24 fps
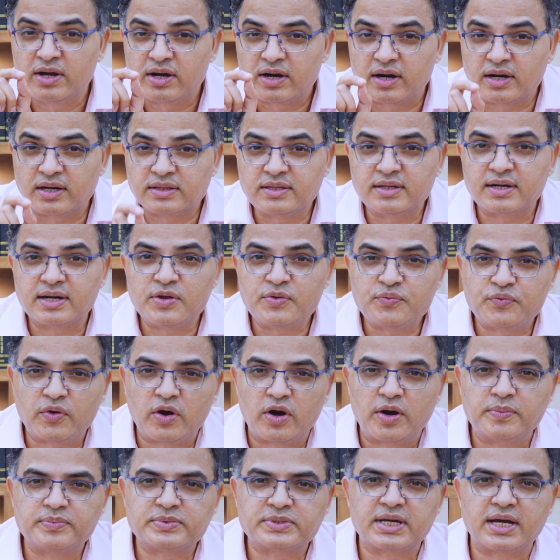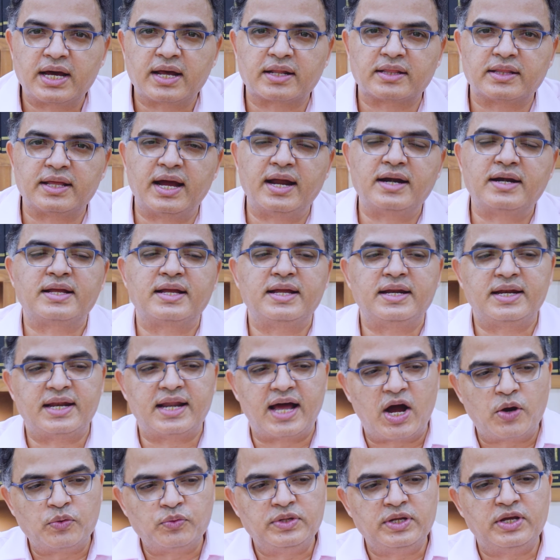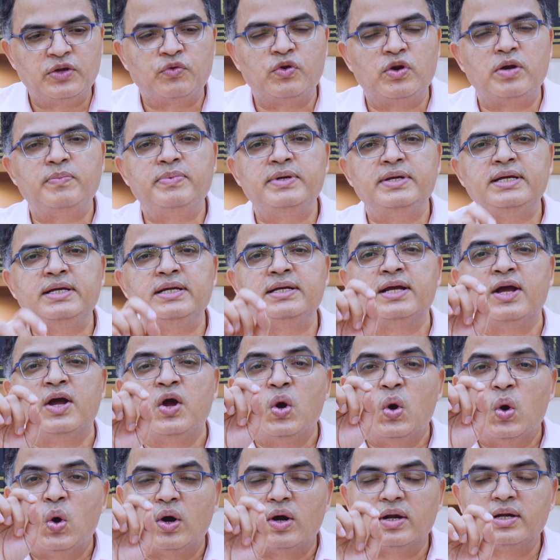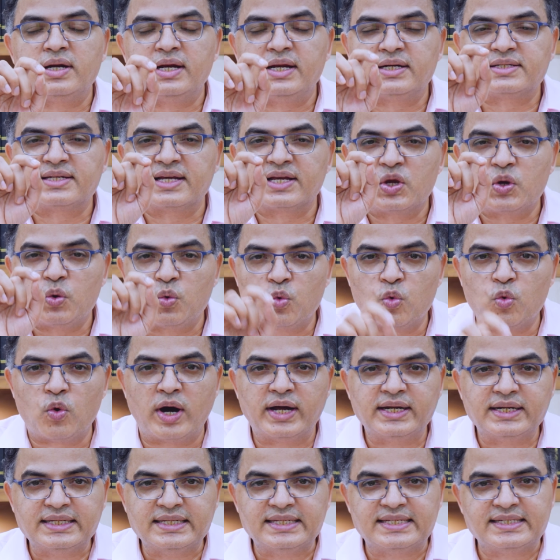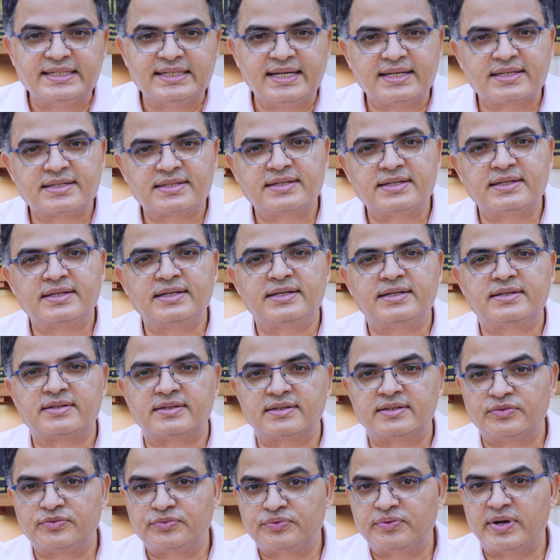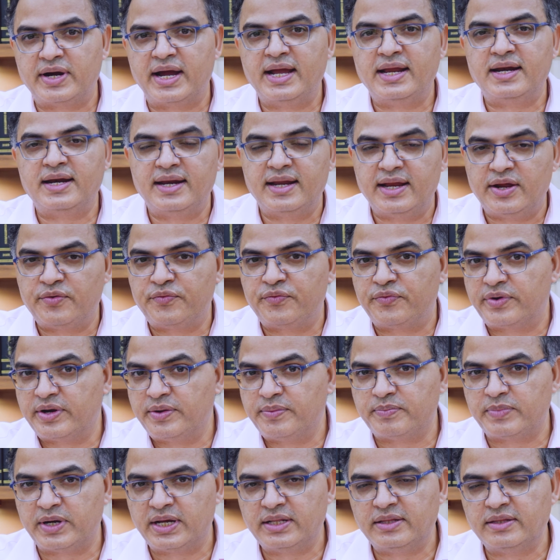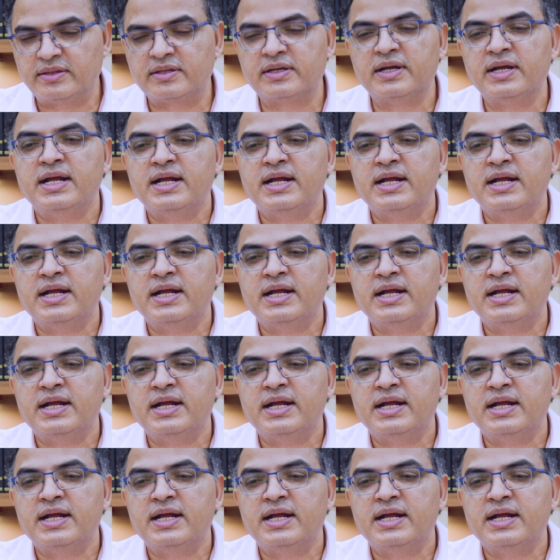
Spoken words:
Other reforms are that now there will be, let's say, one GST return file every month.